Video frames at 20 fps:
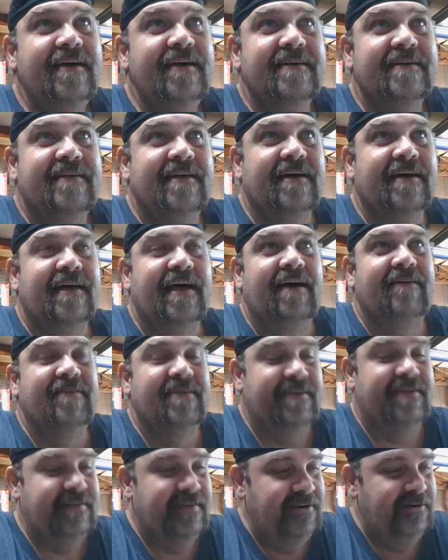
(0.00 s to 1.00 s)
Still
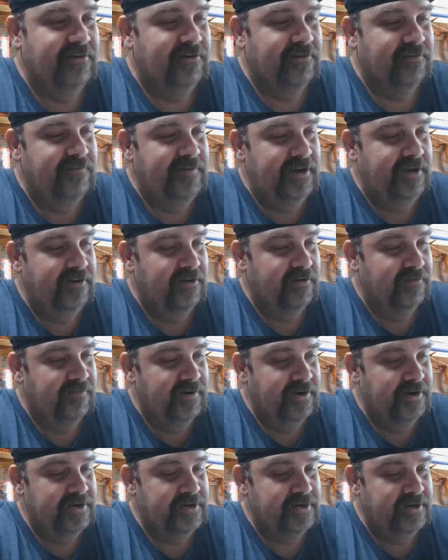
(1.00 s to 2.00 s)
haven't seen no video
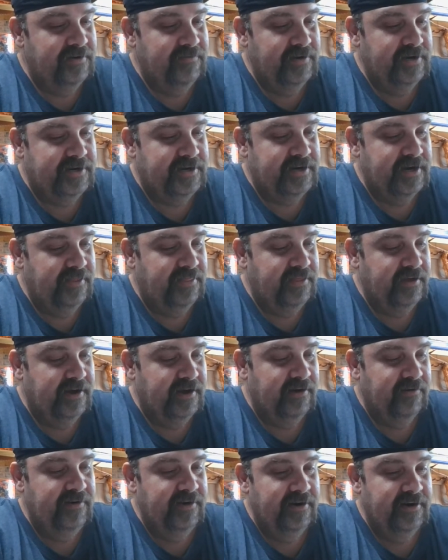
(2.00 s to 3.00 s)
version, which I
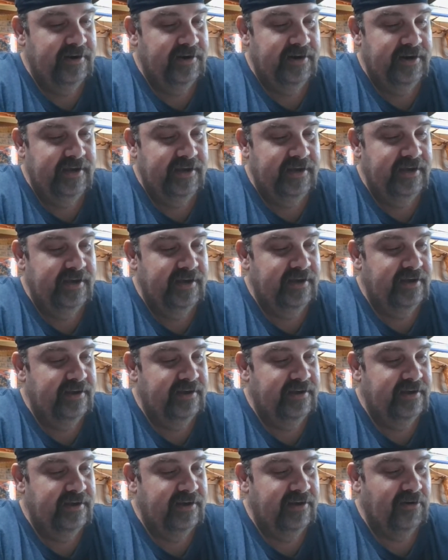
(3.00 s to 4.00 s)
thought we were going to get.
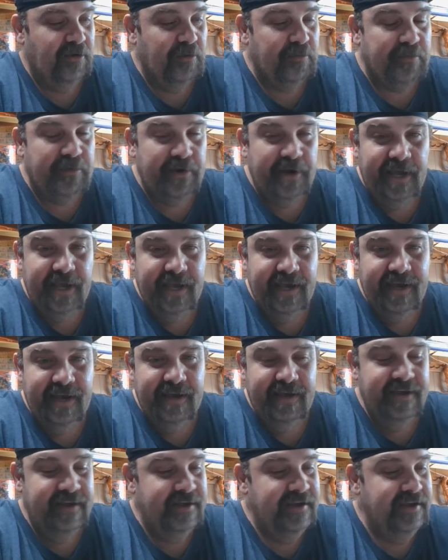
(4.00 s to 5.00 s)
I hope we get.